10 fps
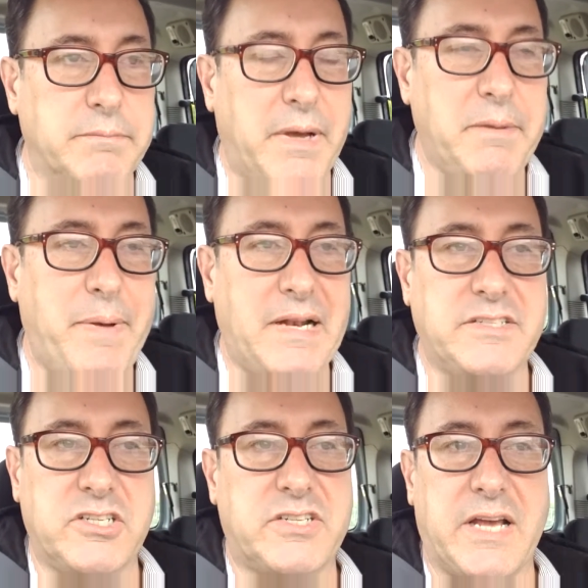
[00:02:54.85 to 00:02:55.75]
PayPal
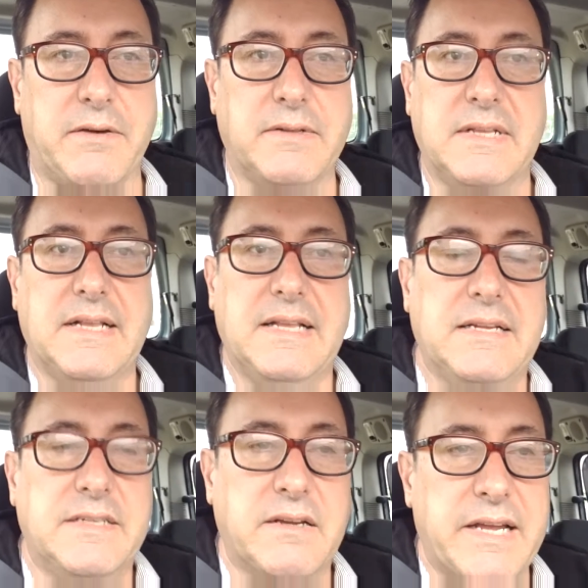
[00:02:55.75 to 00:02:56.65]
is just our.
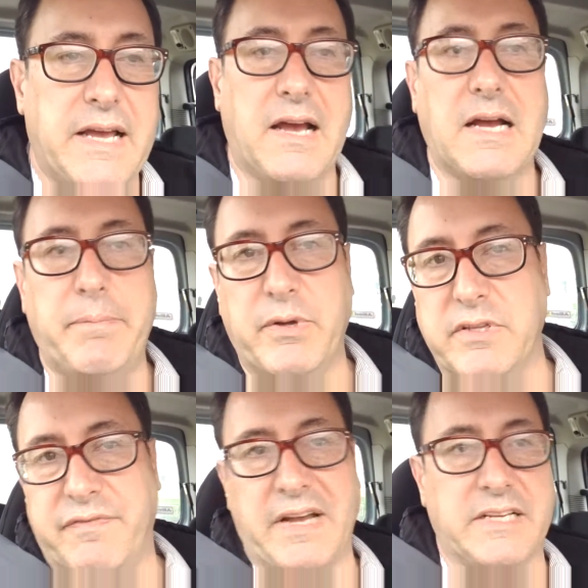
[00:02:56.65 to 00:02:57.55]
Don't get hung up on
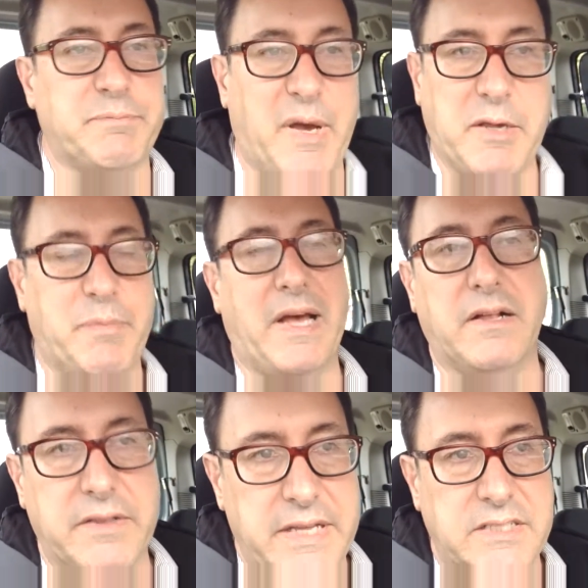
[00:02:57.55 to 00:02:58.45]
the fact it's
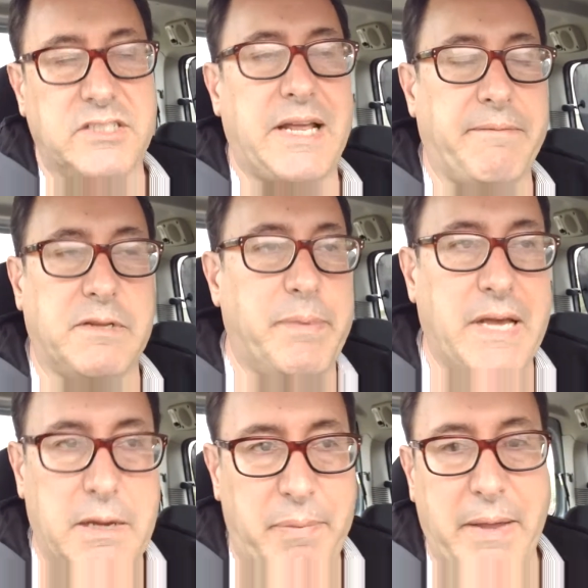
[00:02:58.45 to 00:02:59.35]
PayPal. They just happen to be
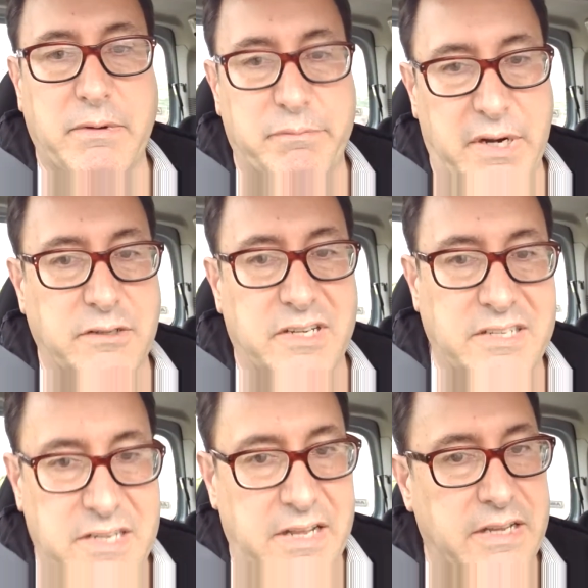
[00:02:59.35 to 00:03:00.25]
our payment
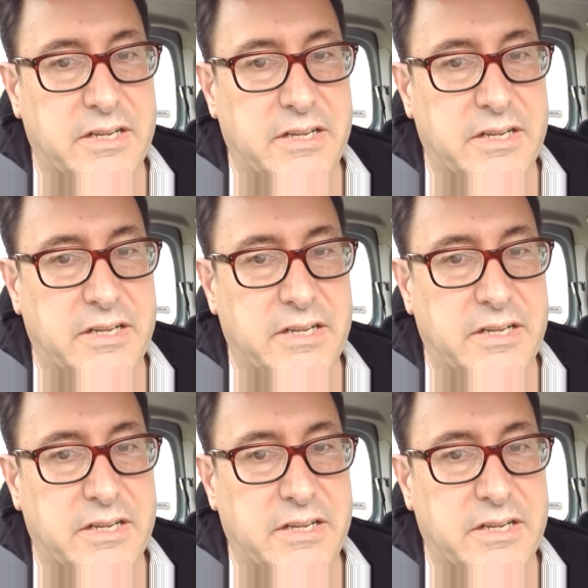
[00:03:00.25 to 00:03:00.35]
processor.